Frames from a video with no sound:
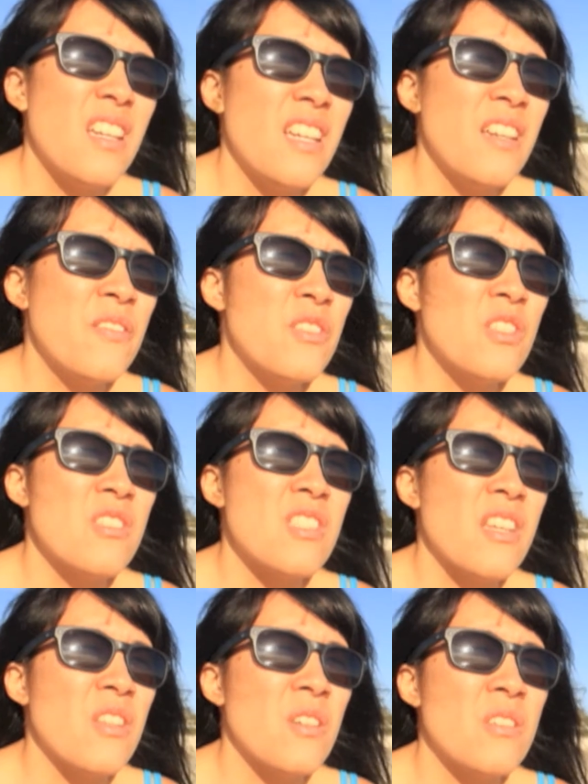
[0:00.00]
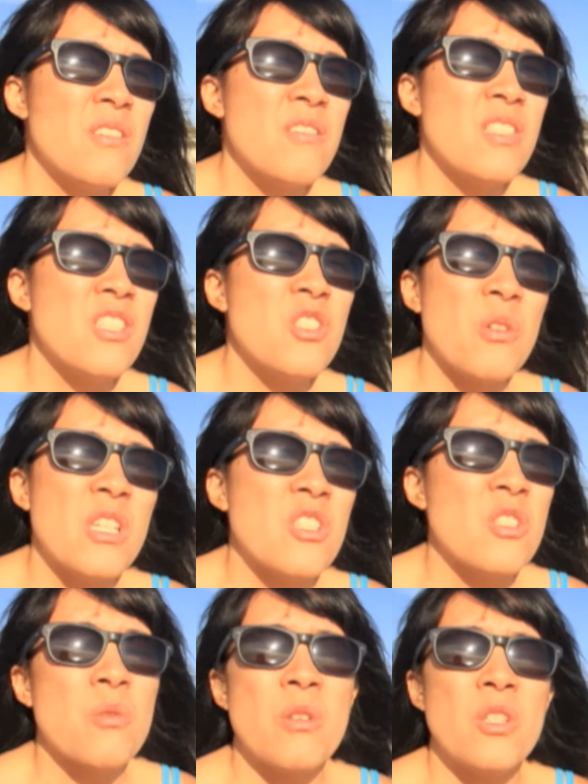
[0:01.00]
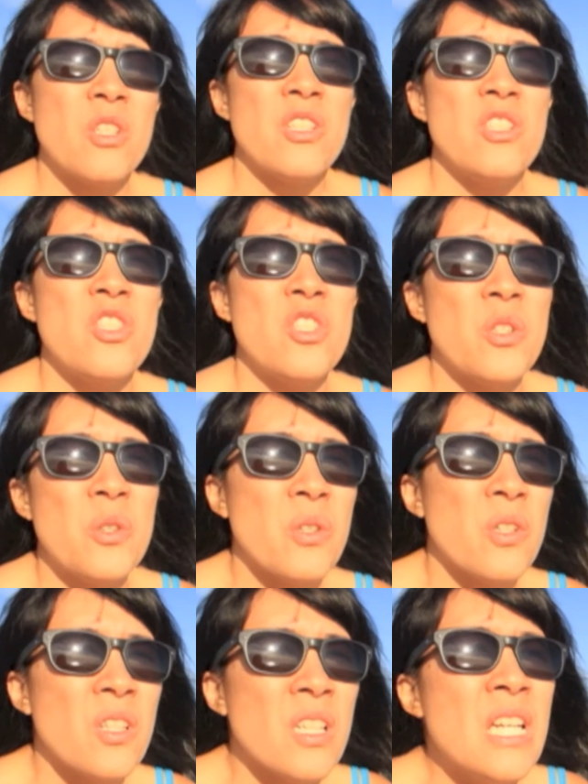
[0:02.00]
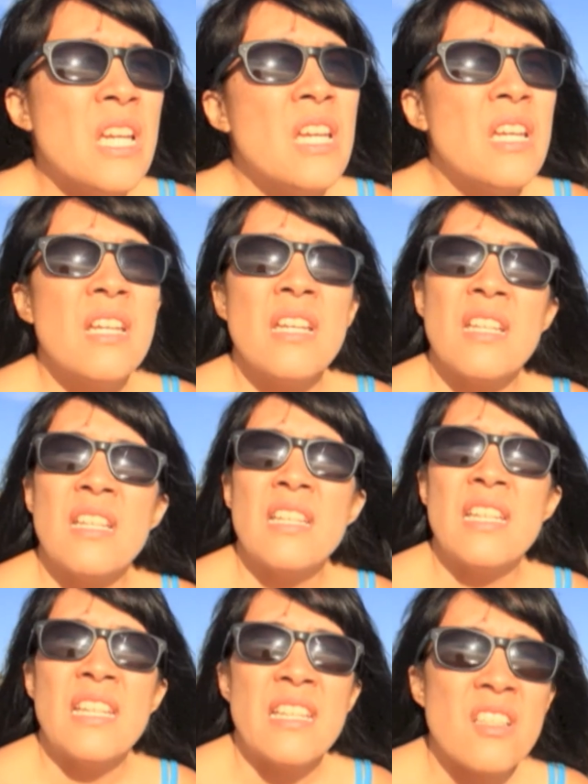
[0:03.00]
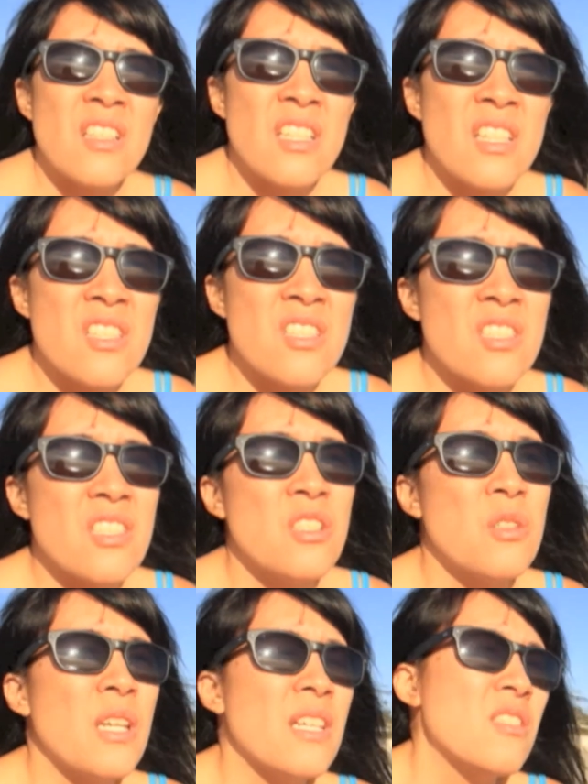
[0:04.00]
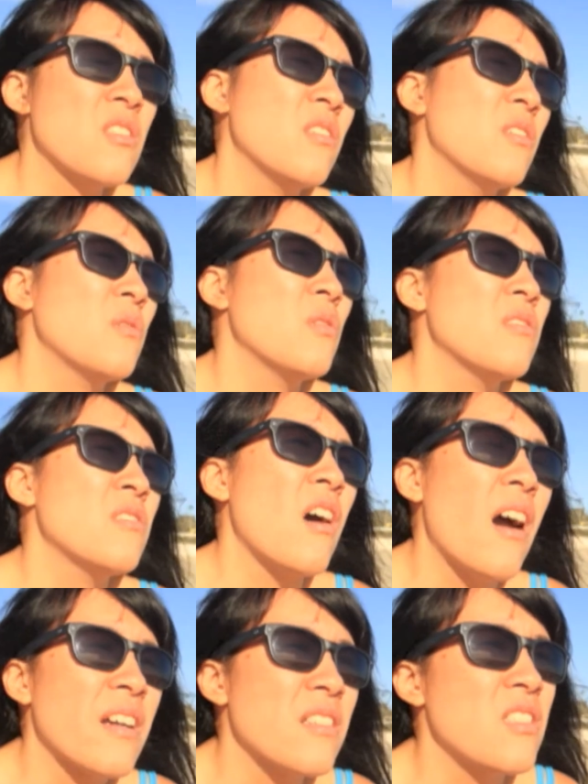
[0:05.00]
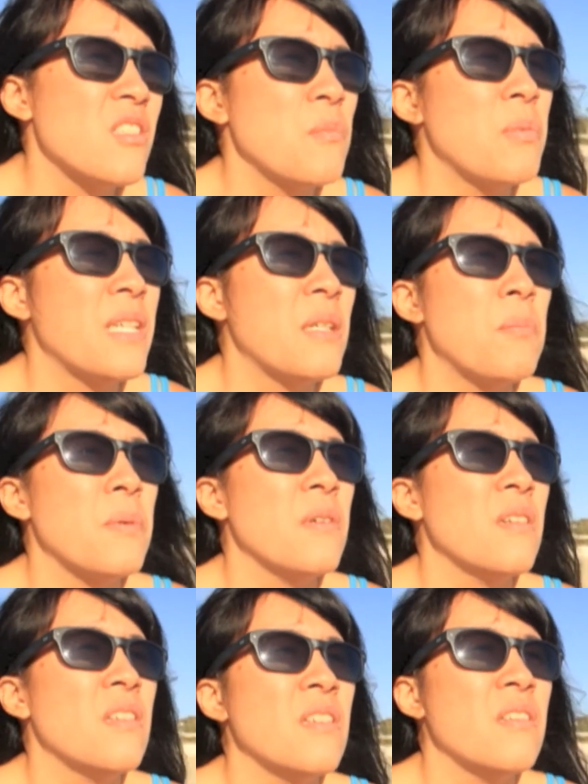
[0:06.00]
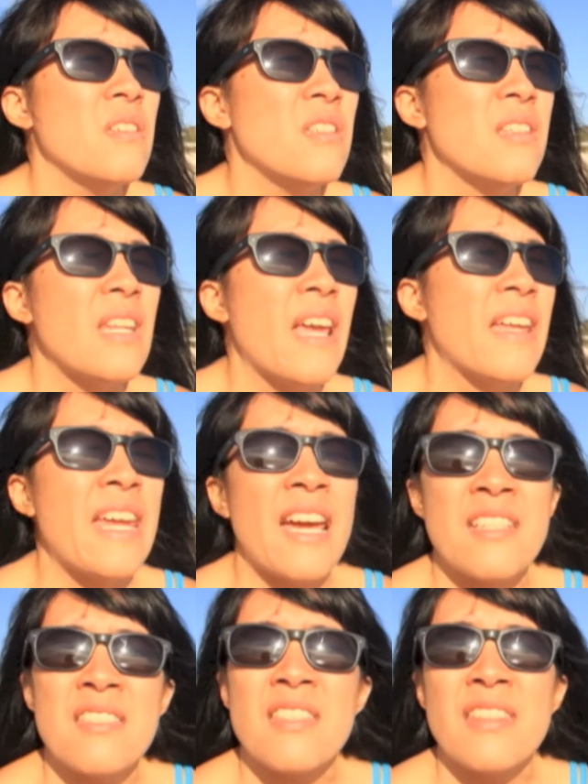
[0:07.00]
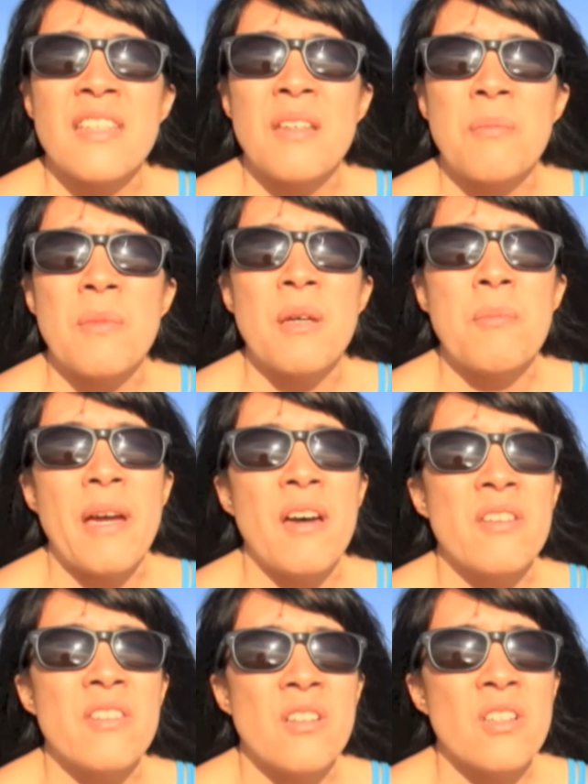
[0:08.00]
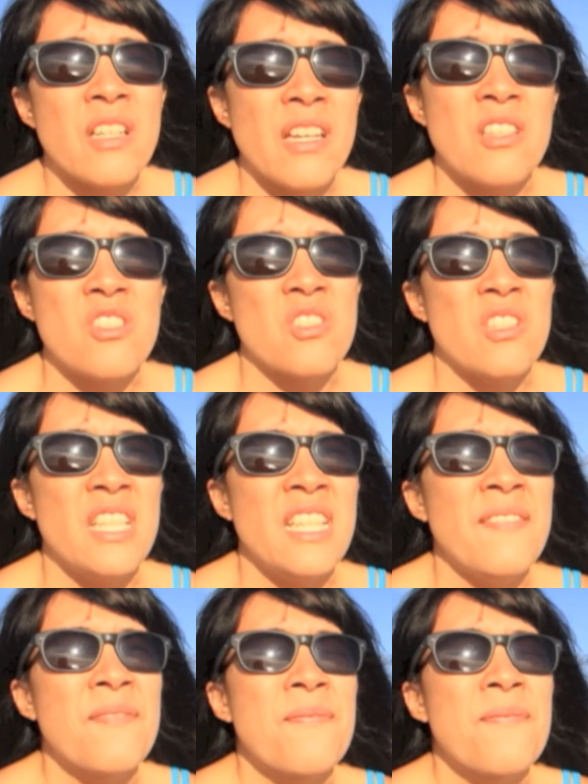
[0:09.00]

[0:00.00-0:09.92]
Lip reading: if there's other situations where you could tutor in English, you get to talk to people and ask them about their country.